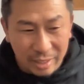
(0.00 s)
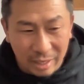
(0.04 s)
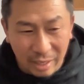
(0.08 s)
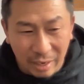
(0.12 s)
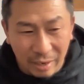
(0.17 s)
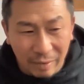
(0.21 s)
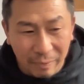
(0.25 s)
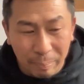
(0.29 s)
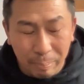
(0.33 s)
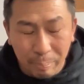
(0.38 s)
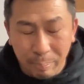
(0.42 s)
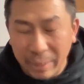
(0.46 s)

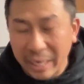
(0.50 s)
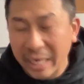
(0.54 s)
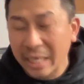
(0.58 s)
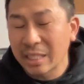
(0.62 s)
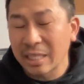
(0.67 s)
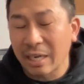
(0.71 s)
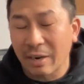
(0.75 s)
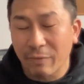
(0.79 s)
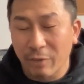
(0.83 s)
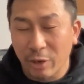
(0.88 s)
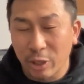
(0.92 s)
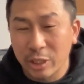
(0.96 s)
a big
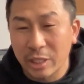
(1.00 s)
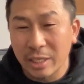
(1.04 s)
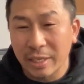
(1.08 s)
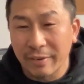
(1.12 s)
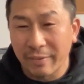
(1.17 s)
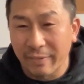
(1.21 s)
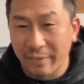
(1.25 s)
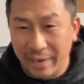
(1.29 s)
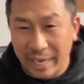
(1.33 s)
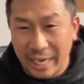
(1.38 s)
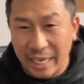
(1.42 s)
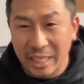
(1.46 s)
diversity
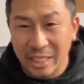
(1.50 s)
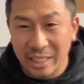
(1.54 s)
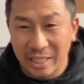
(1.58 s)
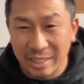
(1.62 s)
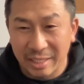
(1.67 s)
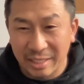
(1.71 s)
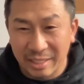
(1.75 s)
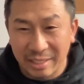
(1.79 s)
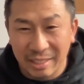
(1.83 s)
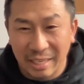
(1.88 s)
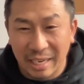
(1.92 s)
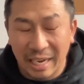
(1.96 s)
of
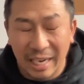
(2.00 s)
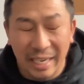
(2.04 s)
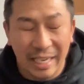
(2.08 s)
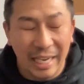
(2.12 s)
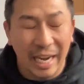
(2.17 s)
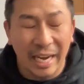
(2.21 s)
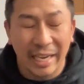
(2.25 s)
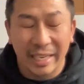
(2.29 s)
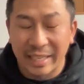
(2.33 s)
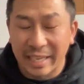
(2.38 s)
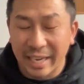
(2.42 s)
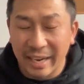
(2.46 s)
Asians. I
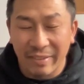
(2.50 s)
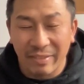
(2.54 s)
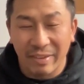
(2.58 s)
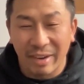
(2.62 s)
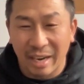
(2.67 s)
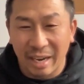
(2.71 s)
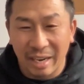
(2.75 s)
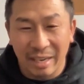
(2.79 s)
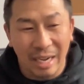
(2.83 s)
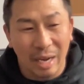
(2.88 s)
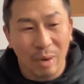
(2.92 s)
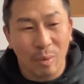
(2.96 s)

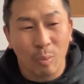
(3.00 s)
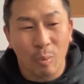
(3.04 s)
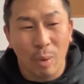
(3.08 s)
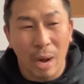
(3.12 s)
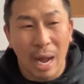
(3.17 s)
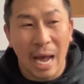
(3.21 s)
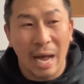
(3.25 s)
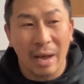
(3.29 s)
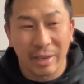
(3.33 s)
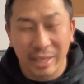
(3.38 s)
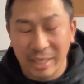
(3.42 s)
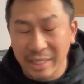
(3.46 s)
like,
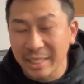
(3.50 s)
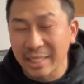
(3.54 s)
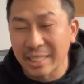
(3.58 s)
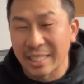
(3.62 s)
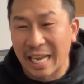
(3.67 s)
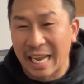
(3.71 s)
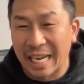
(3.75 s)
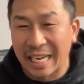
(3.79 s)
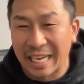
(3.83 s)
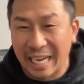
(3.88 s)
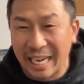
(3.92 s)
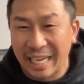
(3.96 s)
wow, there's just a
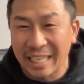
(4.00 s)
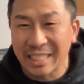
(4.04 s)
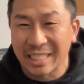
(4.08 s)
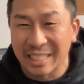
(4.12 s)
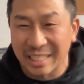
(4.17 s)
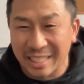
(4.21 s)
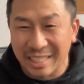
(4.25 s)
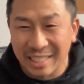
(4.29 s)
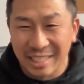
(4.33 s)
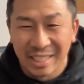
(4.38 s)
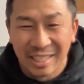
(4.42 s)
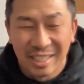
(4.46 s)
lot of
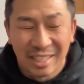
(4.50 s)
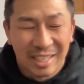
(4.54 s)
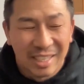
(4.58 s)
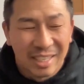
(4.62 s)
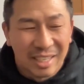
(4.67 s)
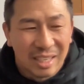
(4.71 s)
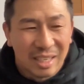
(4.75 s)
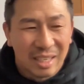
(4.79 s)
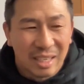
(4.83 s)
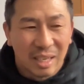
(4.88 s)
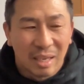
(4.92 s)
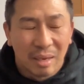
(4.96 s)
Asians.
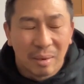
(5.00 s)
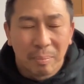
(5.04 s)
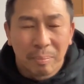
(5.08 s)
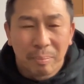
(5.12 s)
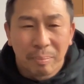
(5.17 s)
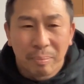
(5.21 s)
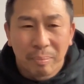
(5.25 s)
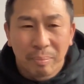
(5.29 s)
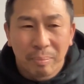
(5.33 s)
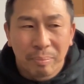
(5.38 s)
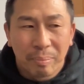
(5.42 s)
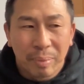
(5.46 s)

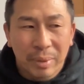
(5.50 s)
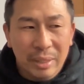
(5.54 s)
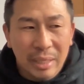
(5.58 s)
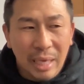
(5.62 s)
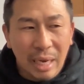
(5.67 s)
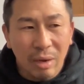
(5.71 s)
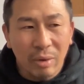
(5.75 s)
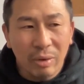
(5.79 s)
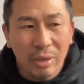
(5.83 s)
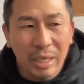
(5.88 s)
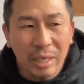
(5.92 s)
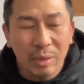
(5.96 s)
But
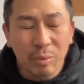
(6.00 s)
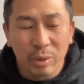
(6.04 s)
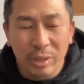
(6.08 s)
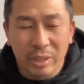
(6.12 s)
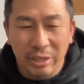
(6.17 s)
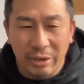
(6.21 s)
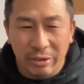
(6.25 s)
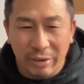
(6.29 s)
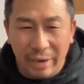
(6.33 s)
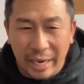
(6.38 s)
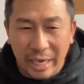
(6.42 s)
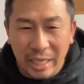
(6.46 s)
not only was
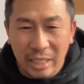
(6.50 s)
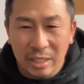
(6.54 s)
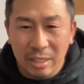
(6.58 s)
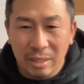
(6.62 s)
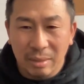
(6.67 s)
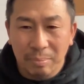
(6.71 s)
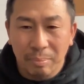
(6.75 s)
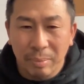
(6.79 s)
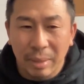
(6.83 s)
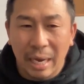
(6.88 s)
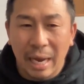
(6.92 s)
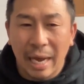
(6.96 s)
there
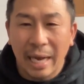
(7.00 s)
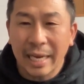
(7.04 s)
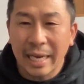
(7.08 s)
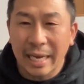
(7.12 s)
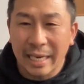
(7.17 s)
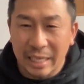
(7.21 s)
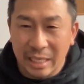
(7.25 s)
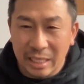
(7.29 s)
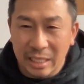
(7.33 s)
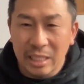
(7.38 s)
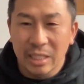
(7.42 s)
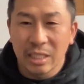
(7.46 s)
Asian, but I
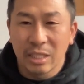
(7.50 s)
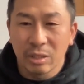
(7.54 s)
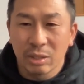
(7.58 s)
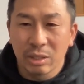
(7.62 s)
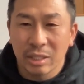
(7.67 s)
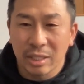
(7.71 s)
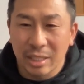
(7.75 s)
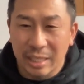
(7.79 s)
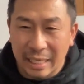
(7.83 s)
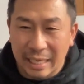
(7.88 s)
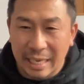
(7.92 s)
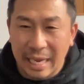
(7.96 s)
got
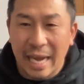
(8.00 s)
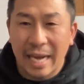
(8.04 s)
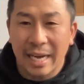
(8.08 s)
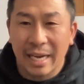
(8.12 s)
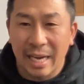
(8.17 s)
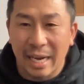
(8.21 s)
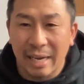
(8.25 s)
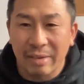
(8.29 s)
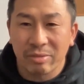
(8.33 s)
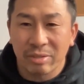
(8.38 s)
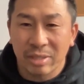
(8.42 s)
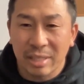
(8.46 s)
introduced to the gang
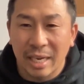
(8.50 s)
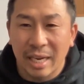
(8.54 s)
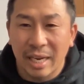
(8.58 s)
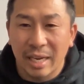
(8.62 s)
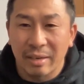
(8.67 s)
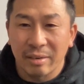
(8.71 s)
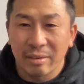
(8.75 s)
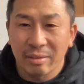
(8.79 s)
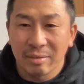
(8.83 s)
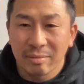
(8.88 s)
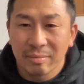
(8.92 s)
lifestyle.